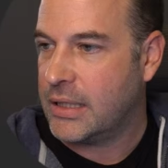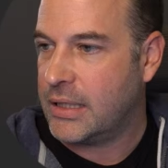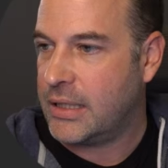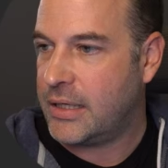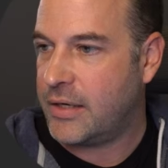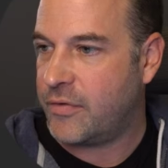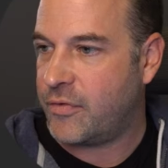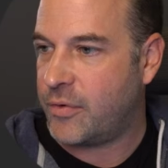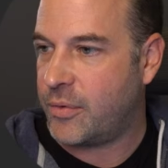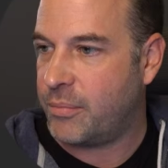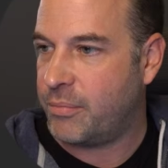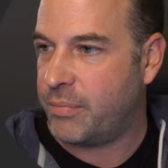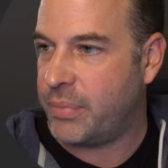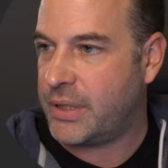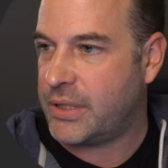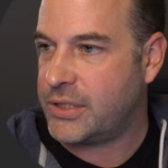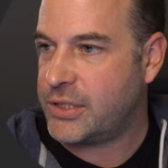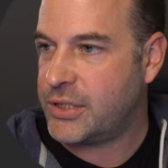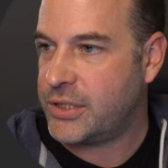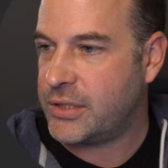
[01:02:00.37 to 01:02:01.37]
different
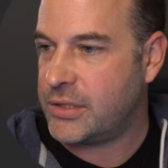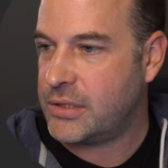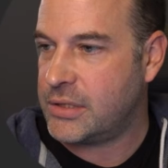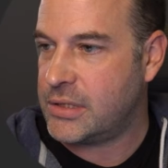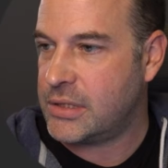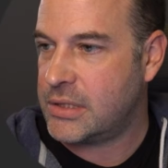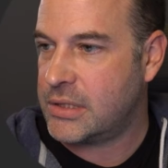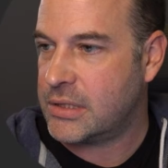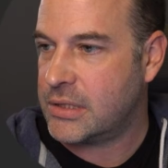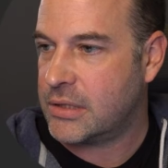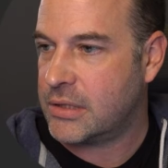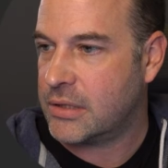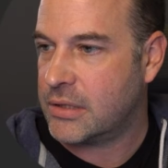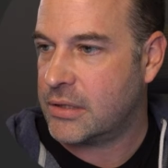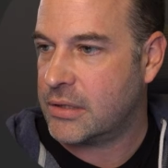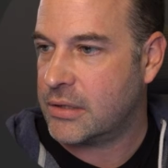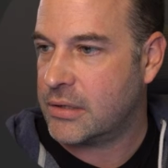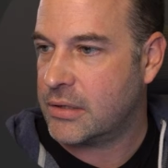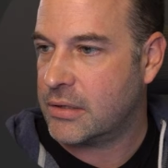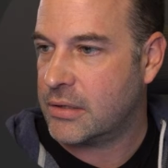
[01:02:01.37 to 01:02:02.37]
pictures,
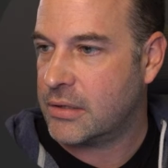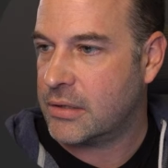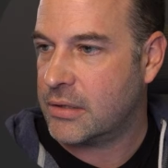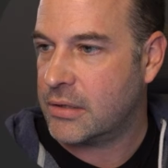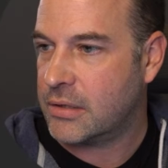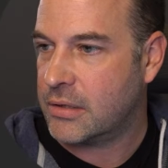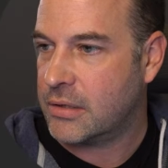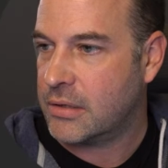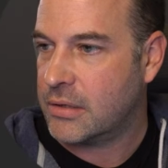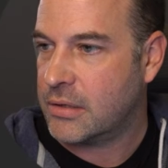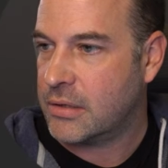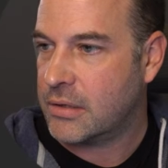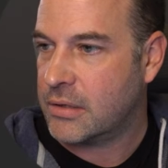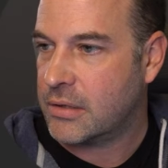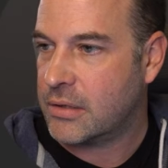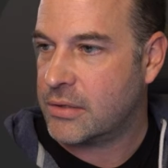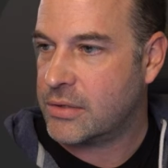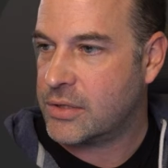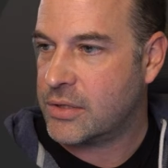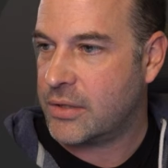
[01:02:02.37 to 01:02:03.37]

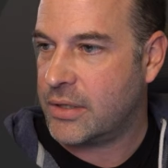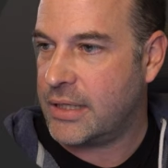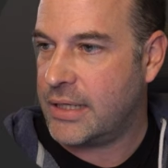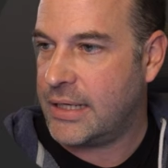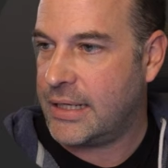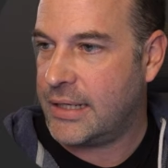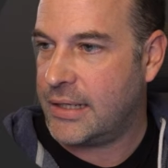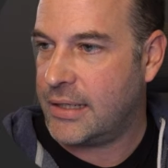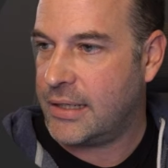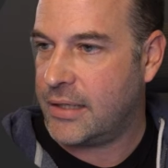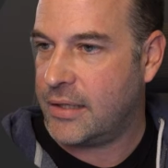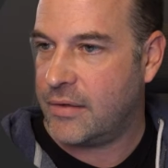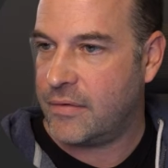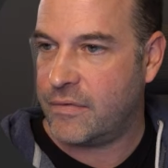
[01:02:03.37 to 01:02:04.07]
because I nearly